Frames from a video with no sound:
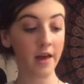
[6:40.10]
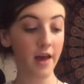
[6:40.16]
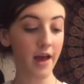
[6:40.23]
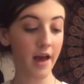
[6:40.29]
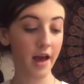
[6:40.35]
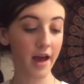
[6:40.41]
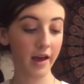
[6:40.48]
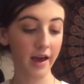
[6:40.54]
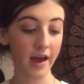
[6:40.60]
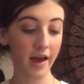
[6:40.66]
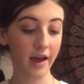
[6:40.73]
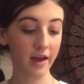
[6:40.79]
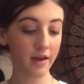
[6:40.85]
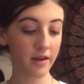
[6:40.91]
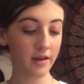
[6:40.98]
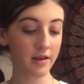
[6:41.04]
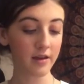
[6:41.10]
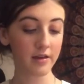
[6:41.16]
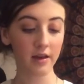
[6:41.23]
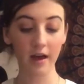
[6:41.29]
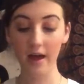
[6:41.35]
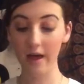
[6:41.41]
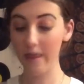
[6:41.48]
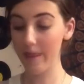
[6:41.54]
Okay,
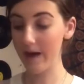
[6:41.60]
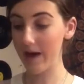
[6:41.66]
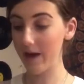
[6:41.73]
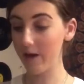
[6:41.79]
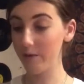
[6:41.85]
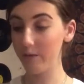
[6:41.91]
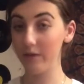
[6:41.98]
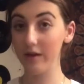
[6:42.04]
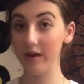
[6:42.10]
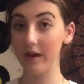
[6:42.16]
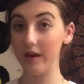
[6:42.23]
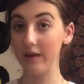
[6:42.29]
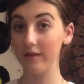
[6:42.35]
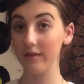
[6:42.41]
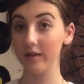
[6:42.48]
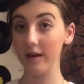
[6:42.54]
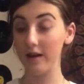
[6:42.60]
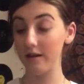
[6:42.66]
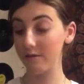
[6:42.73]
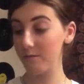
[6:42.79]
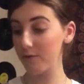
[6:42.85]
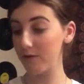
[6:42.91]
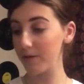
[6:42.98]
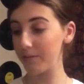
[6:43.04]
and now with a slightly
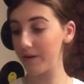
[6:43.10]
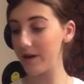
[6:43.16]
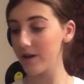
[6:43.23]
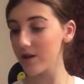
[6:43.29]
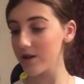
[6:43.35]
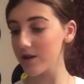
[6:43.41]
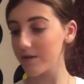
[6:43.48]
smaller brush,